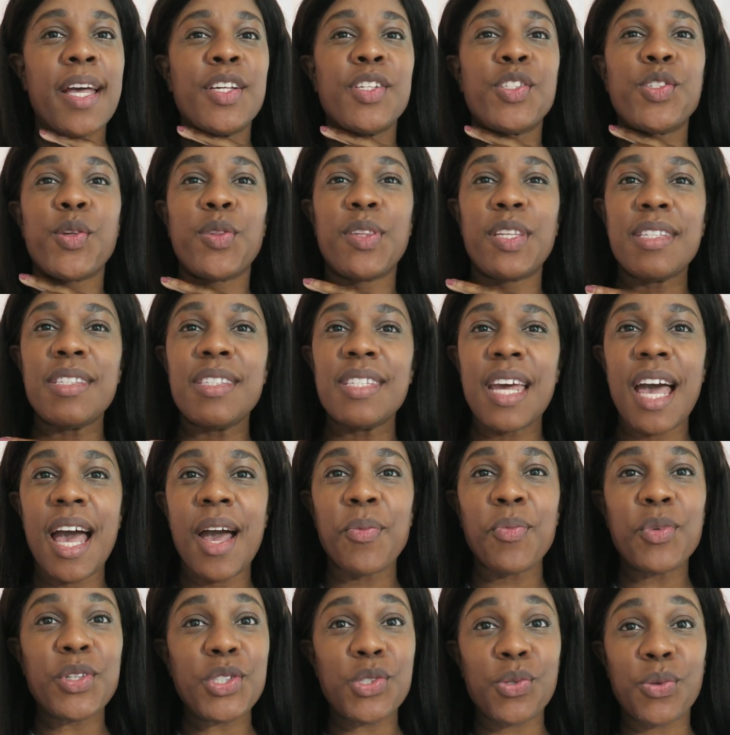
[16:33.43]
So this
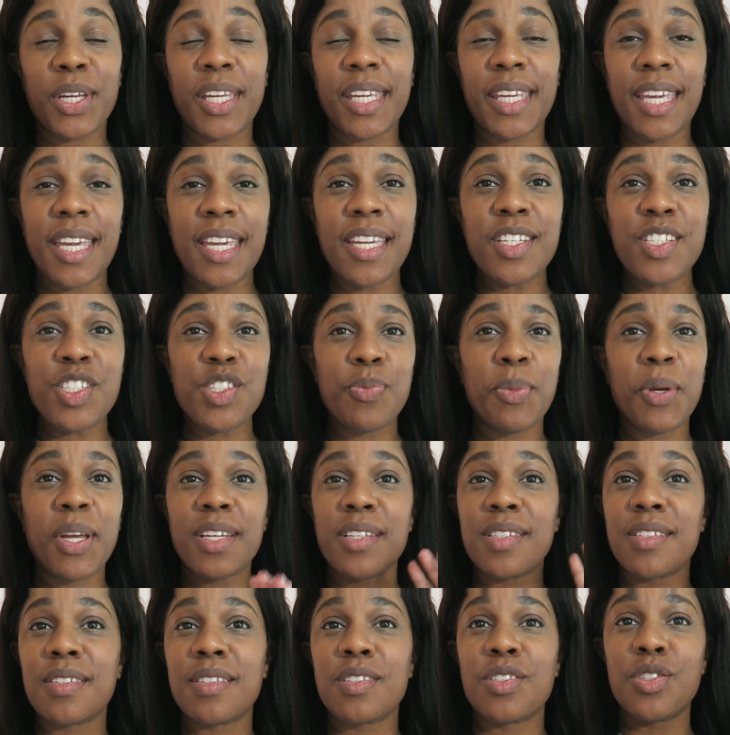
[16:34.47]
time we're doing quiche
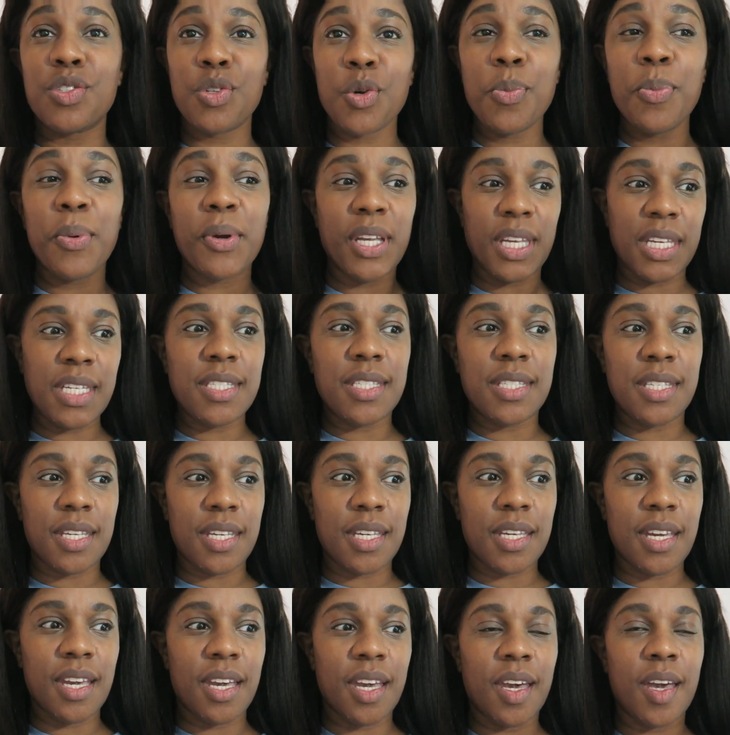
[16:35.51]
because it's super
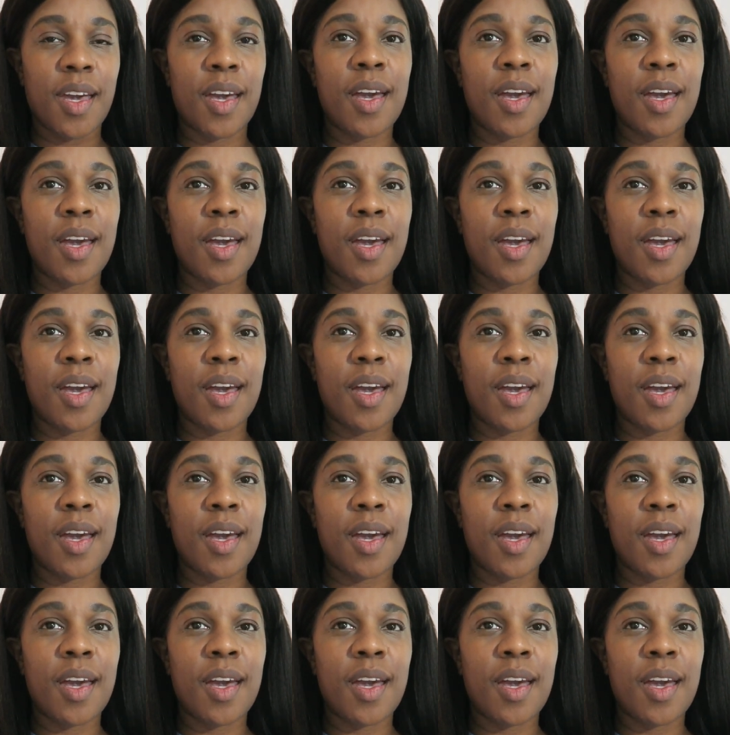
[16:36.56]
easy.